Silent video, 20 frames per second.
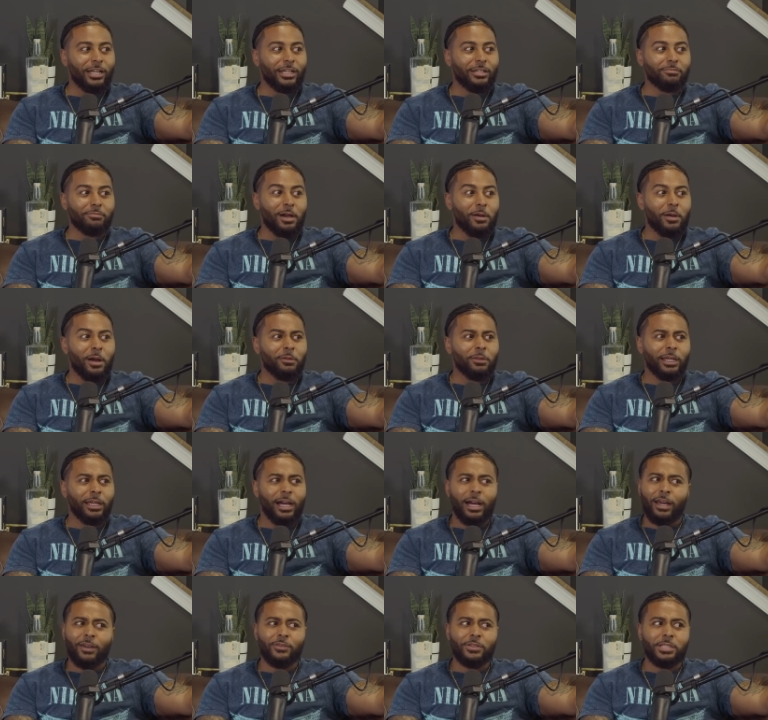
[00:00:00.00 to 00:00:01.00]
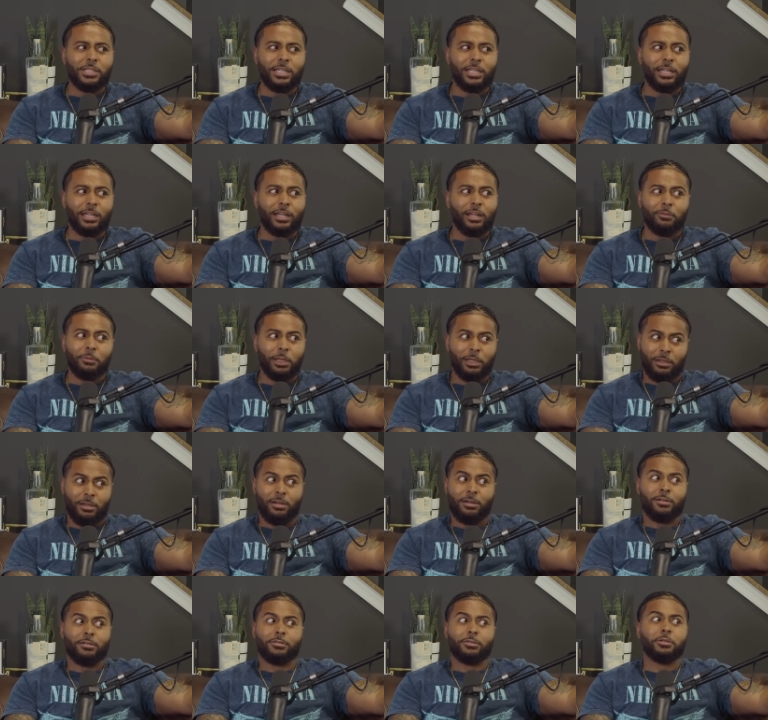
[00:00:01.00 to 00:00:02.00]
and my mom like, I haven't seen it, and I'm like,
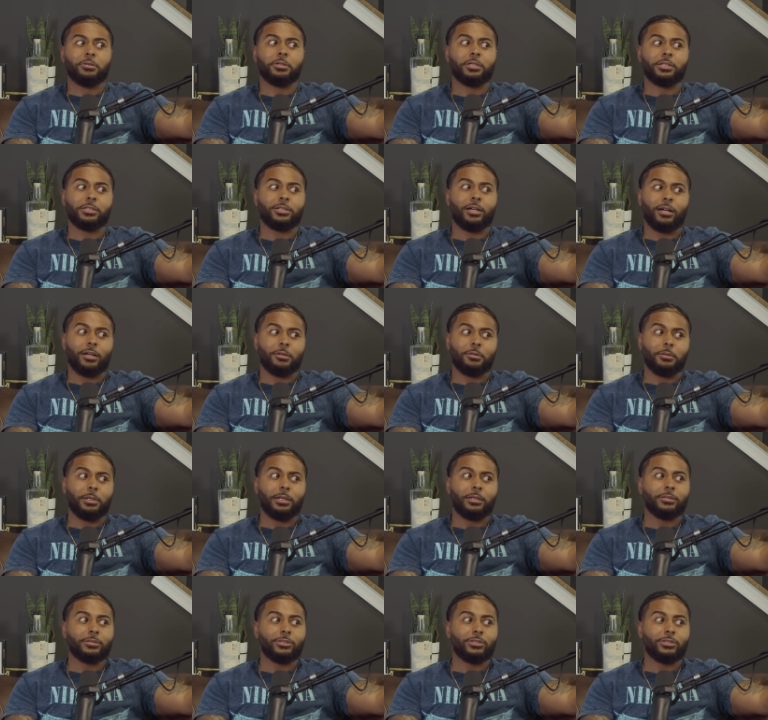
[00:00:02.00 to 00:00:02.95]
I don't know what he's talking about.